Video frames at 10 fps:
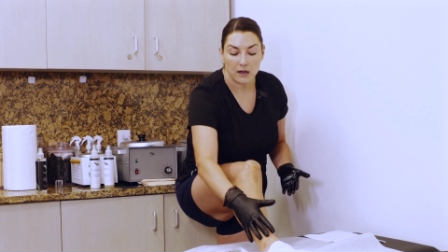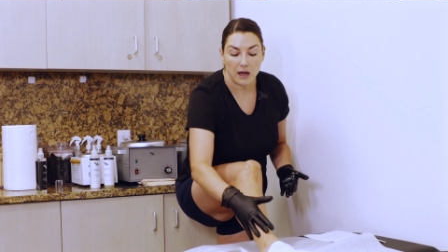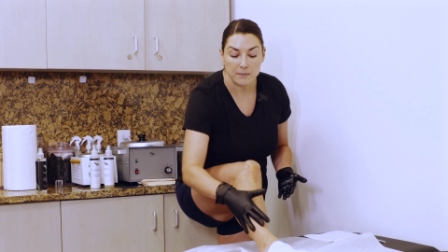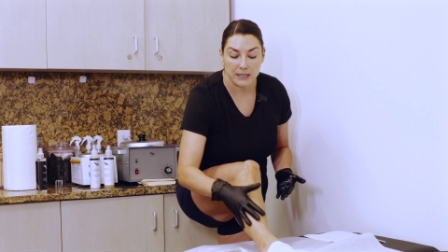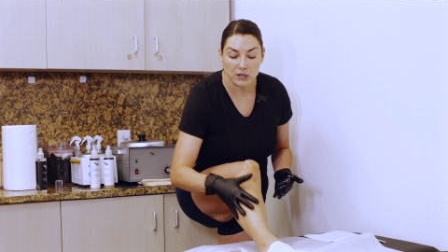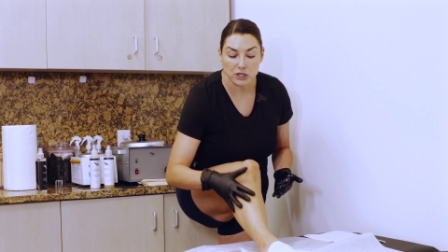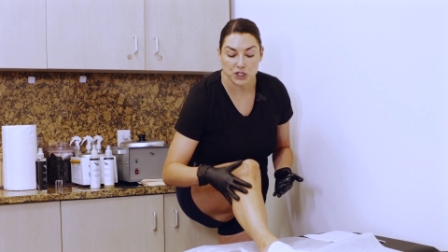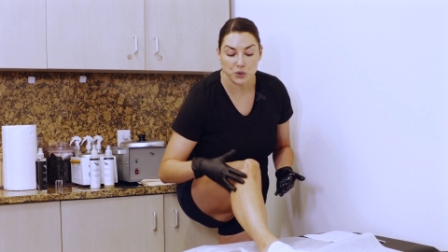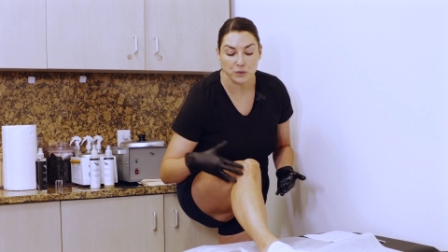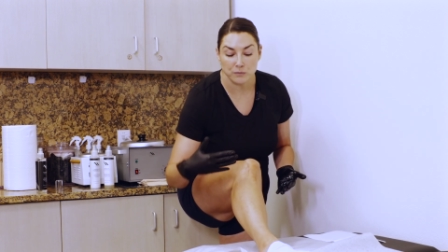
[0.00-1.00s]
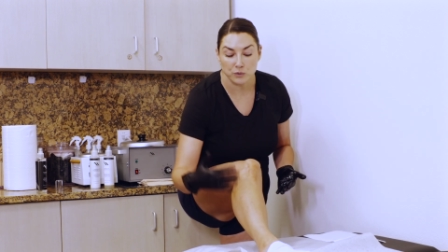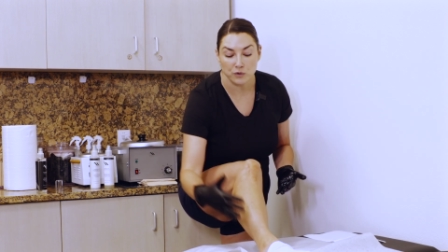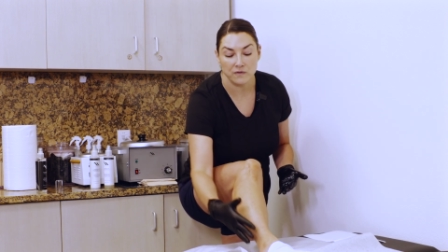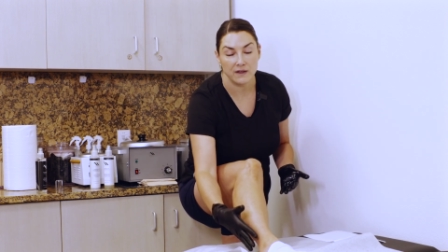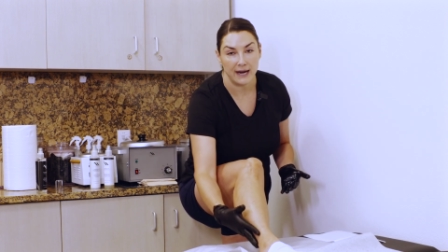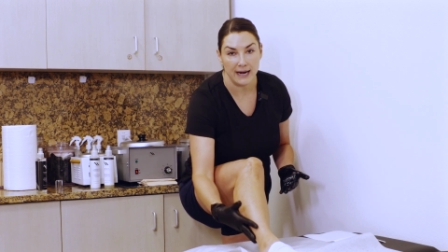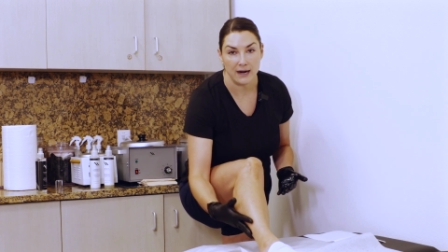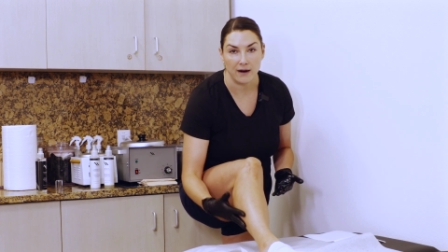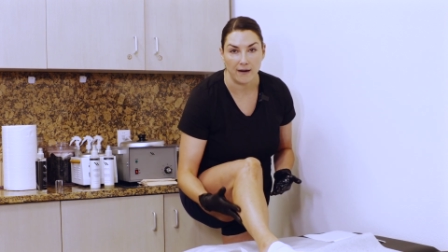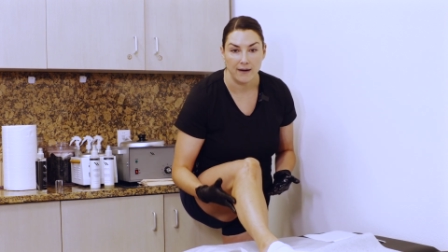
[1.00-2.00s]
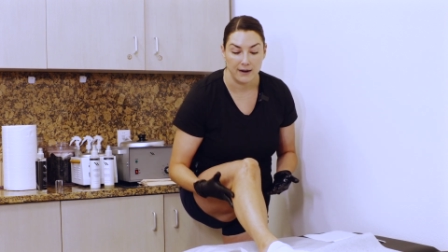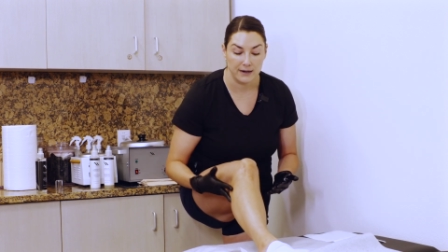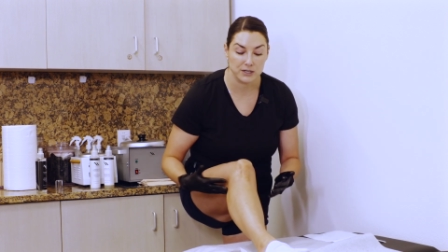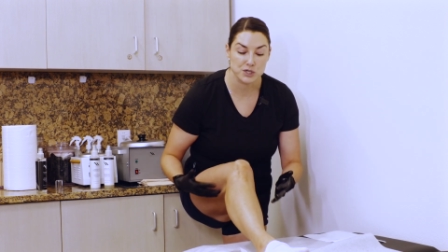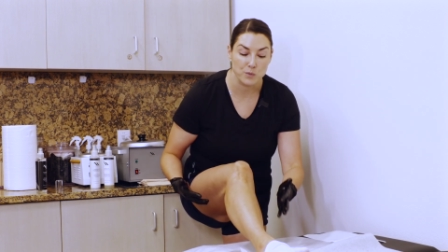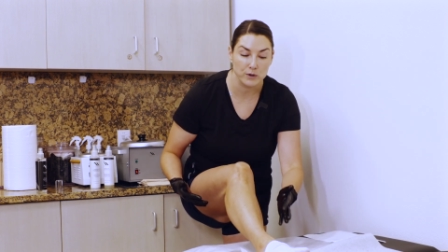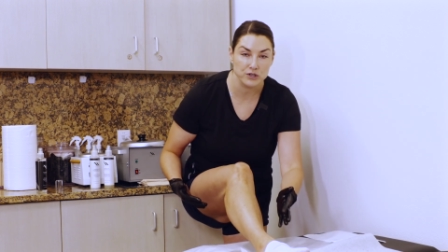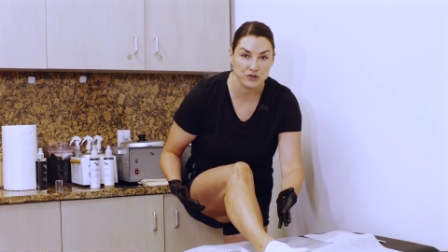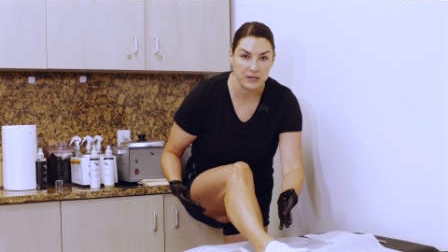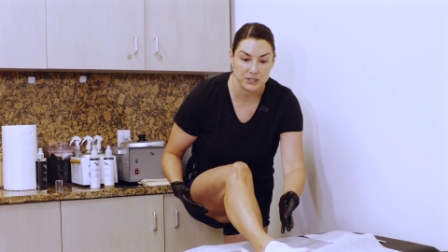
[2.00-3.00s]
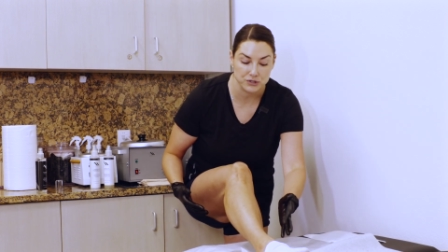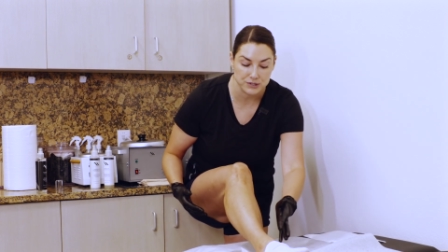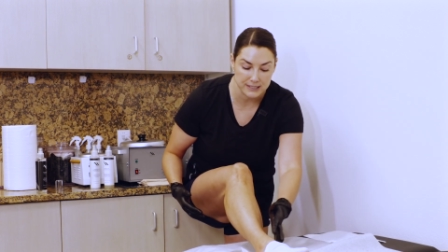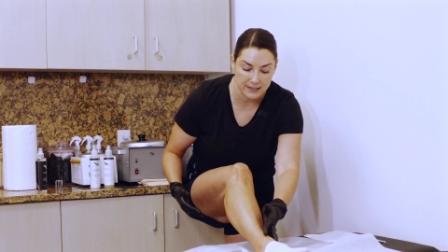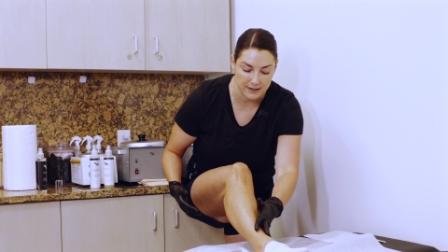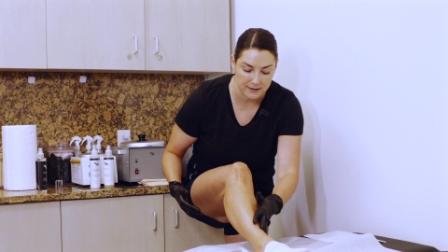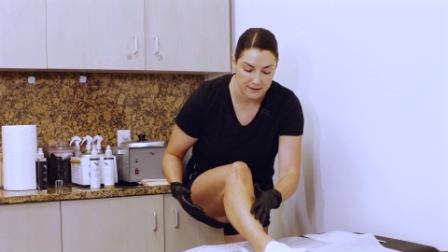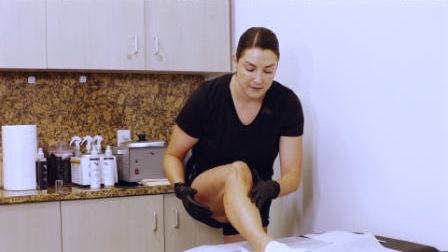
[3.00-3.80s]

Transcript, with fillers: I'm here to remove the hair, not to moisturize your skin.